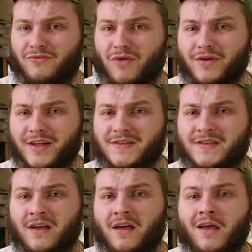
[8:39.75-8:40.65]

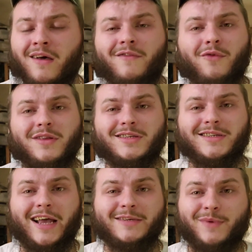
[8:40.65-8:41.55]
rodents for the
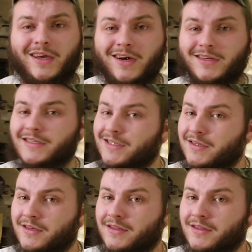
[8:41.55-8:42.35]
snakes because,